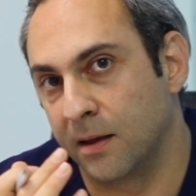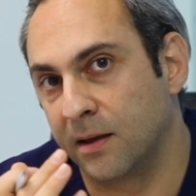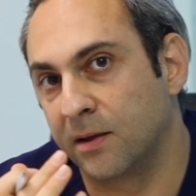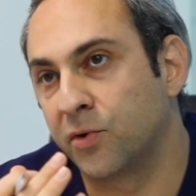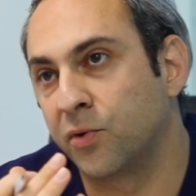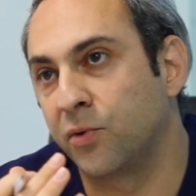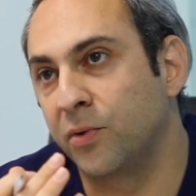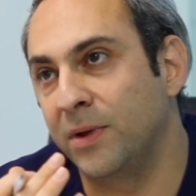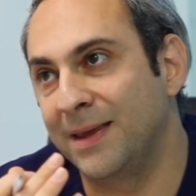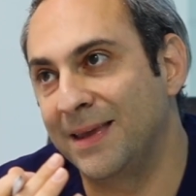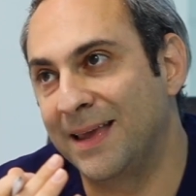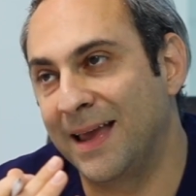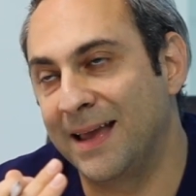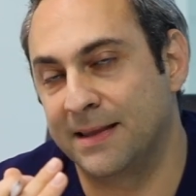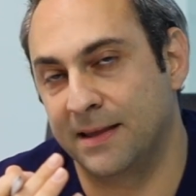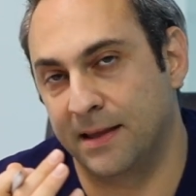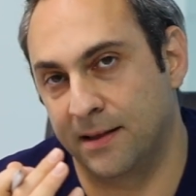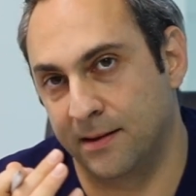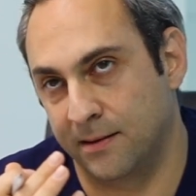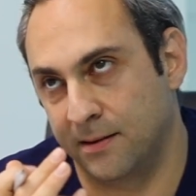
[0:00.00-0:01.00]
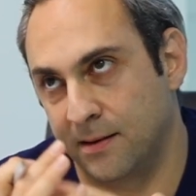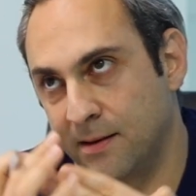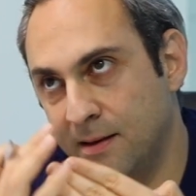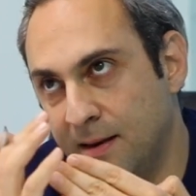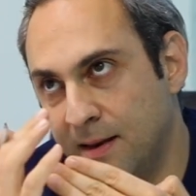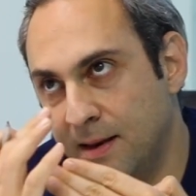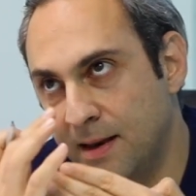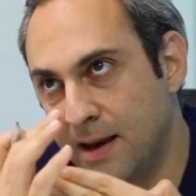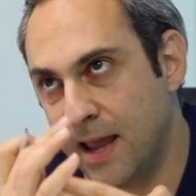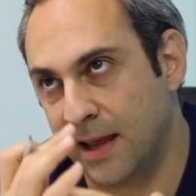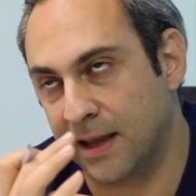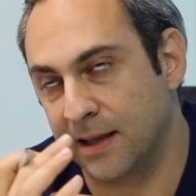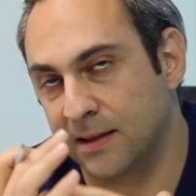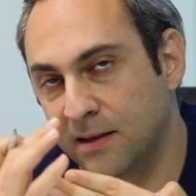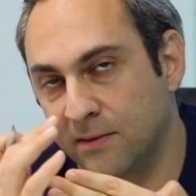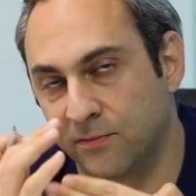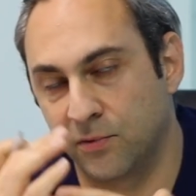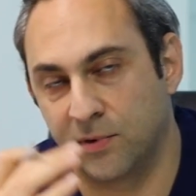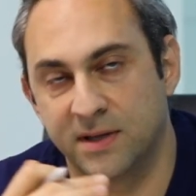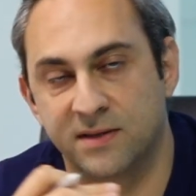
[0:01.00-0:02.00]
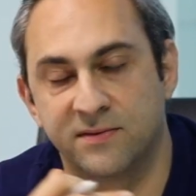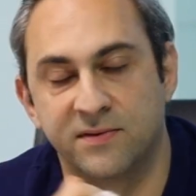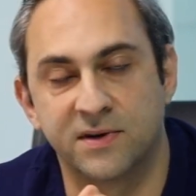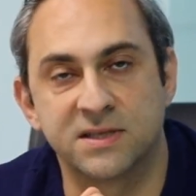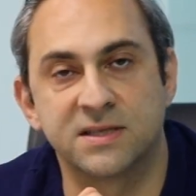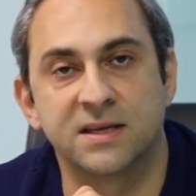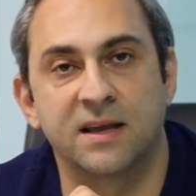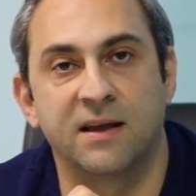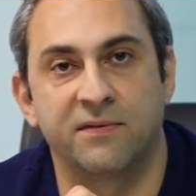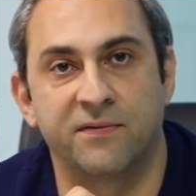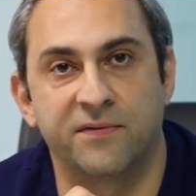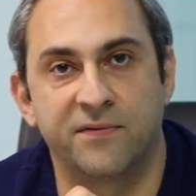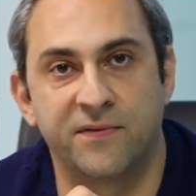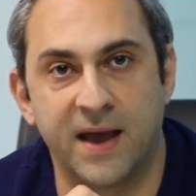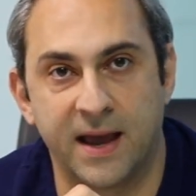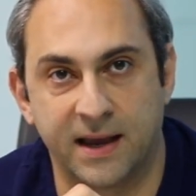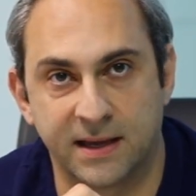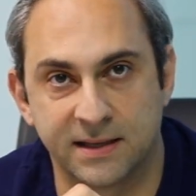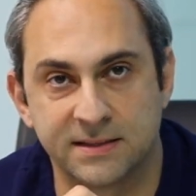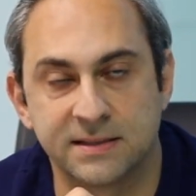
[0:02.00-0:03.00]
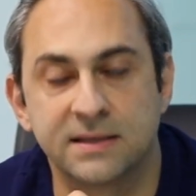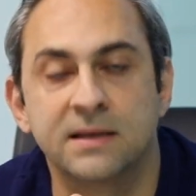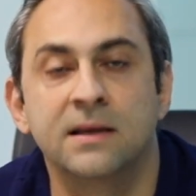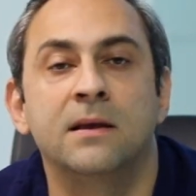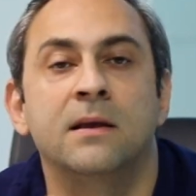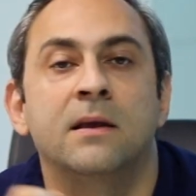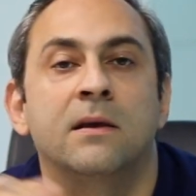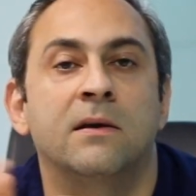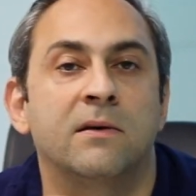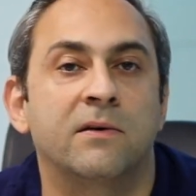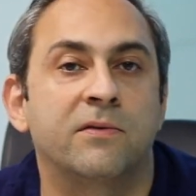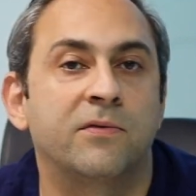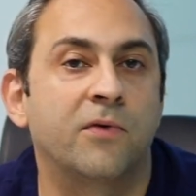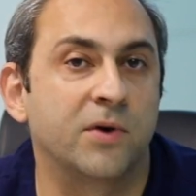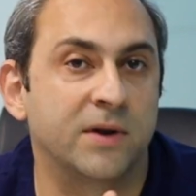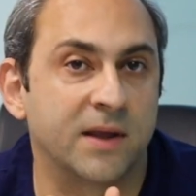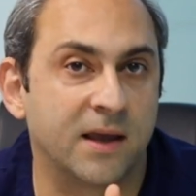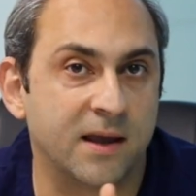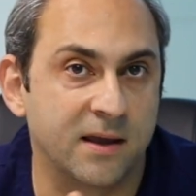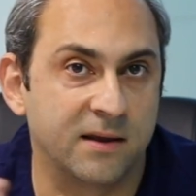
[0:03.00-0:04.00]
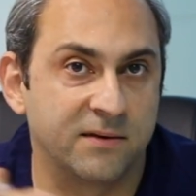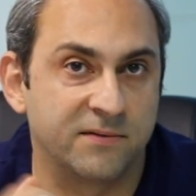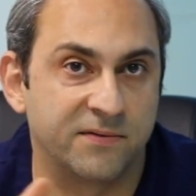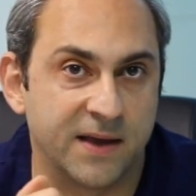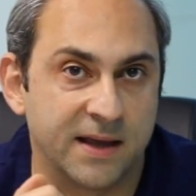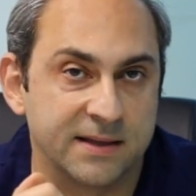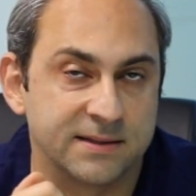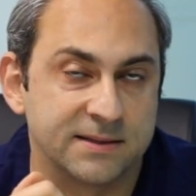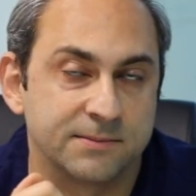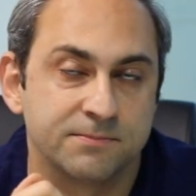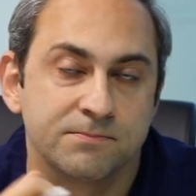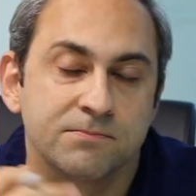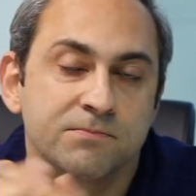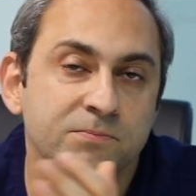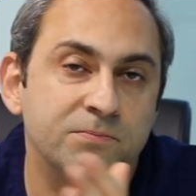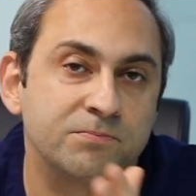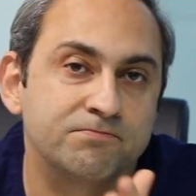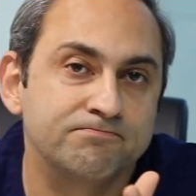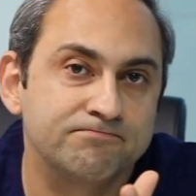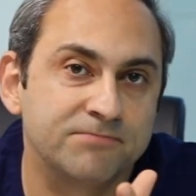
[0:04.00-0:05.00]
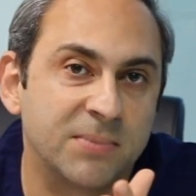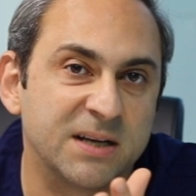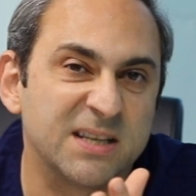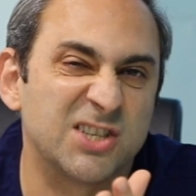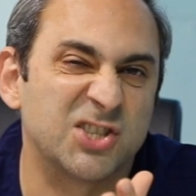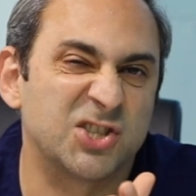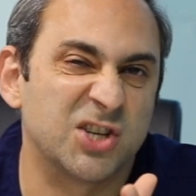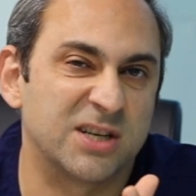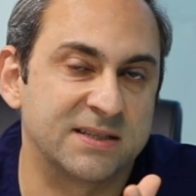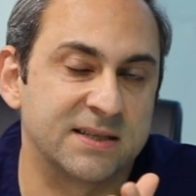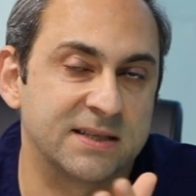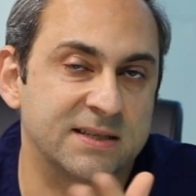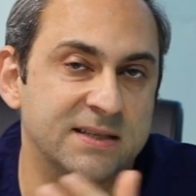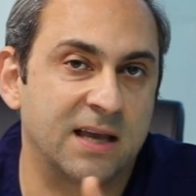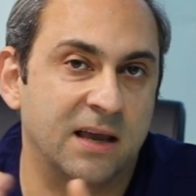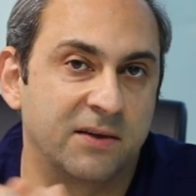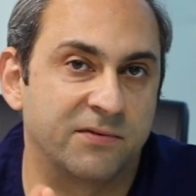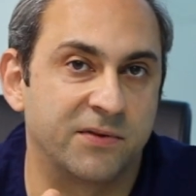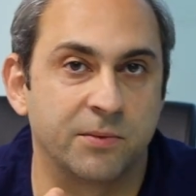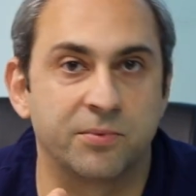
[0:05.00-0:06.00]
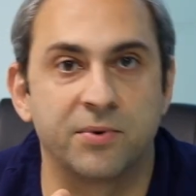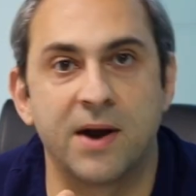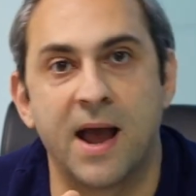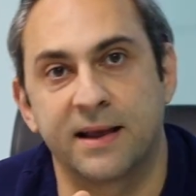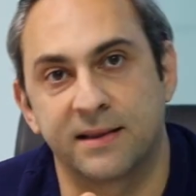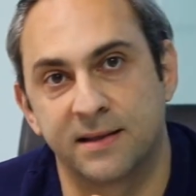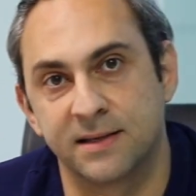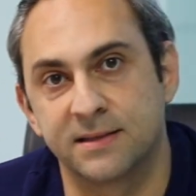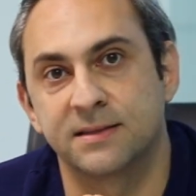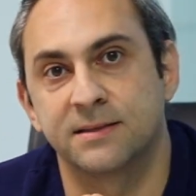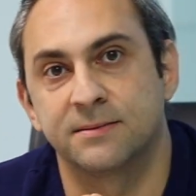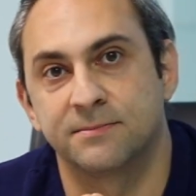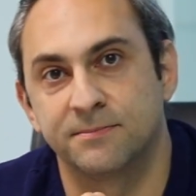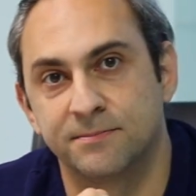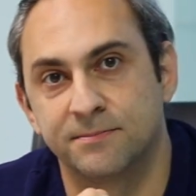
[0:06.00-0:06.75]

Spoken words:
create a negative or adverse effect for the infant. But it's just a safer practice.